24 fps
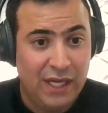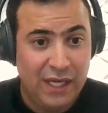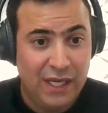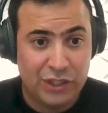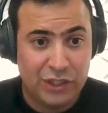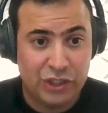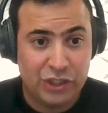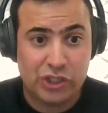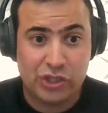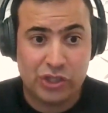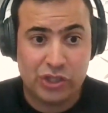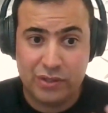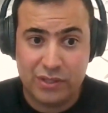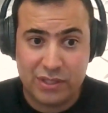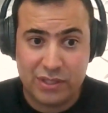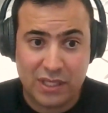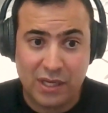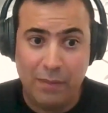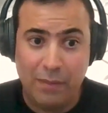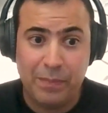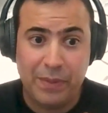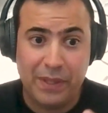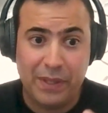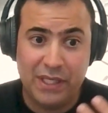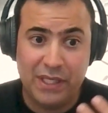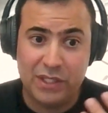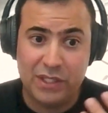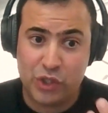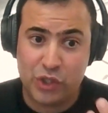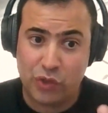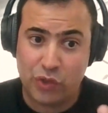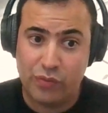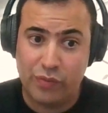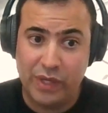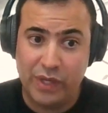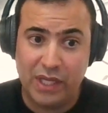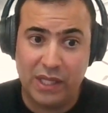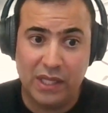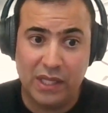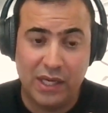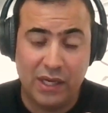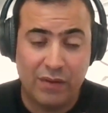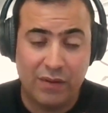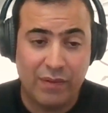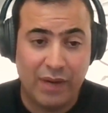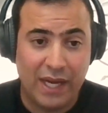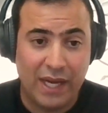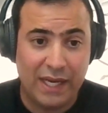Insurance companies are
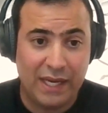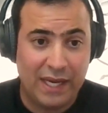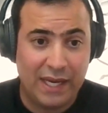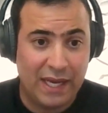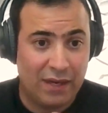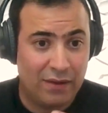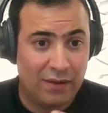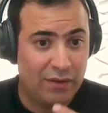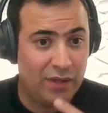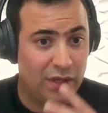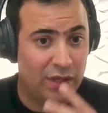reeling right now.